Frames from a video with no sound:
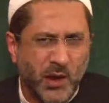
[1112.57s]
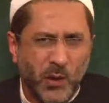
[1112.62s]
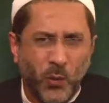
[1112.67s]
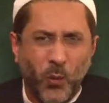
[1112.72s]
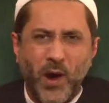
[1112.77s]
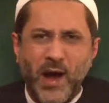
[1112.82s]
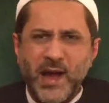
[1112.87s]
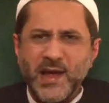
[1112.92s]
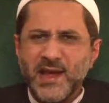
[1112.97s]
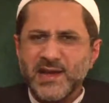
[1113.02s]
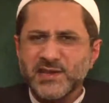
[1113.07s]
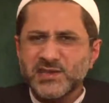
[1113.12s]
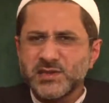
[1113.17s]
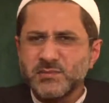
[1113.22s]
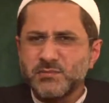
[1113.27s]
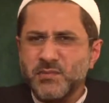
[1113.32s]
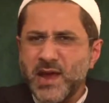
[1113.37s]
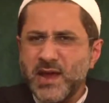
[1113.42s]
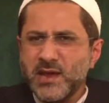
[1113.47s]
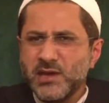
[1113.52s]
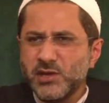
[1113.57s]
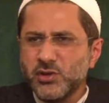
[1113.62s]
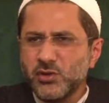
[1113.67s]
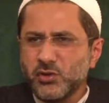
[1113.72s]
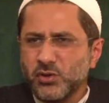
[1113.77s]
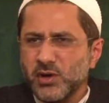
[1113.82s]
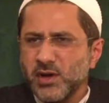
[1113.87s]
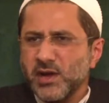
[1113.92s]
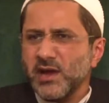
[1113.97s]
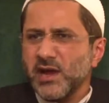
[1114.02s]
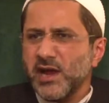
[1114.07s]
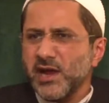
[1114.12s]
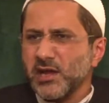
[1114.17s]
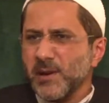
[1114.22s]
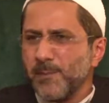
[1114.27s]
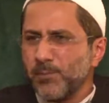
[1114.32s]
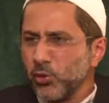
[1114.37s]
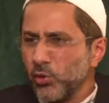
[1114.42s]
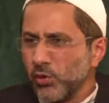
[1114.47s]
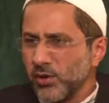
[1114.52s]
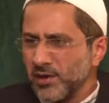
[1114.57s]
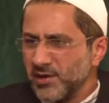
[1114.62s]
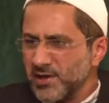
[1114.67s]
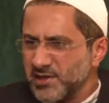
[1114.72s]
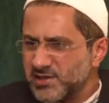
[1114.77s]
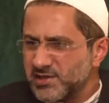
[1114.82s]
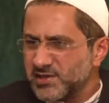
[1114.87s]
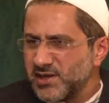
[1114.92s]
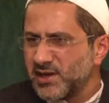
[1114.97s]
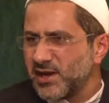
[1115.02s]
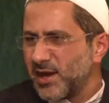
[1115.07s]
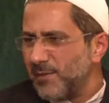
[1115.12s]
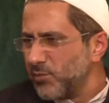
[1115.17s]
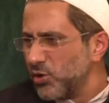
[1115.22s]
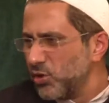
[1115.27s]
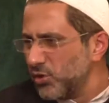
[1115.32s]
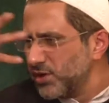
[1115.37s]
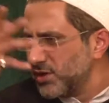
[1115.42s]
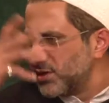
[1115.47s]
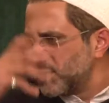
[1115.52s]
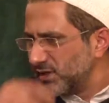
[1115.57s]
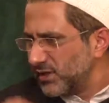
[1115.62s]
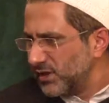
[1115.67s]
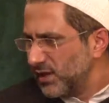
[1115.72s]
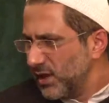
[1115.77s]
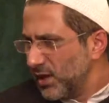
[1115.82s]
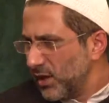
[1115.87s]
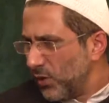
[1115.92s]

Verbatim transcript: Why has he made you in a pluralistic community?